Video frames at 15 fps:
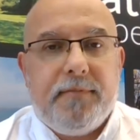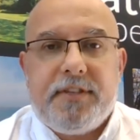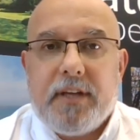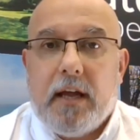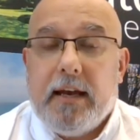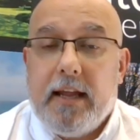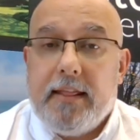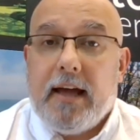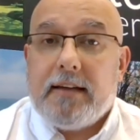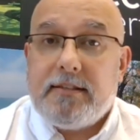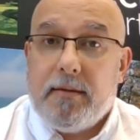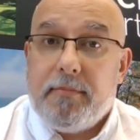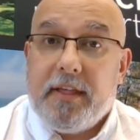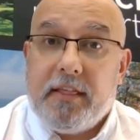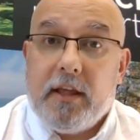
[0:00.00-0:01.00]
certainly that's
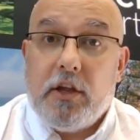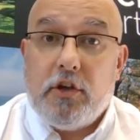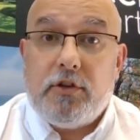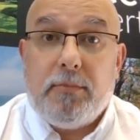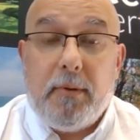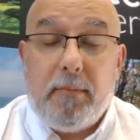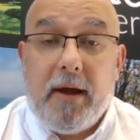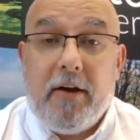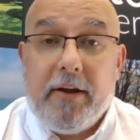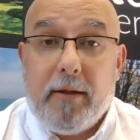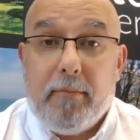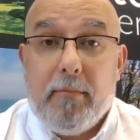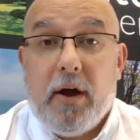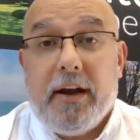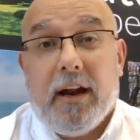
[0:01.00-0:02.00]
something that you should be bearing
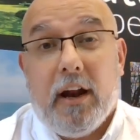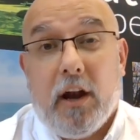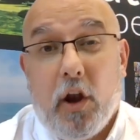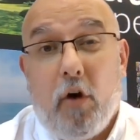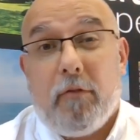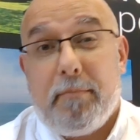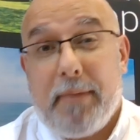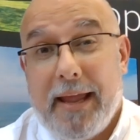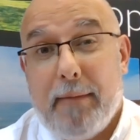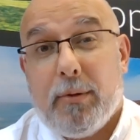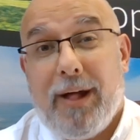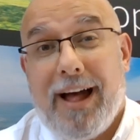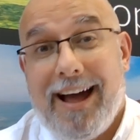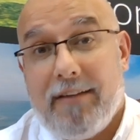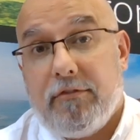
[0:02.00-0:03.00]
in mind, and a lot of
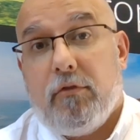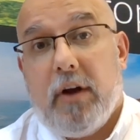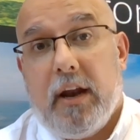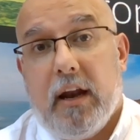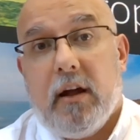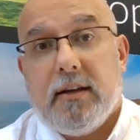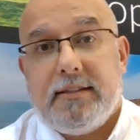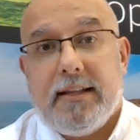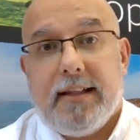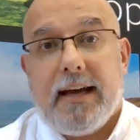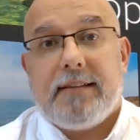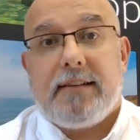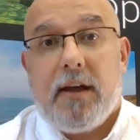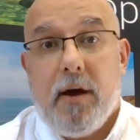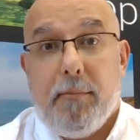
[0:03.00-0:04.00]
people haven't realised that
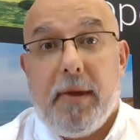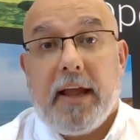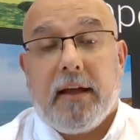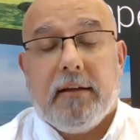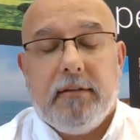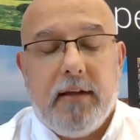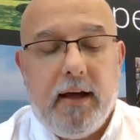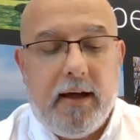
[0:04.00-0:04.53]
that's coming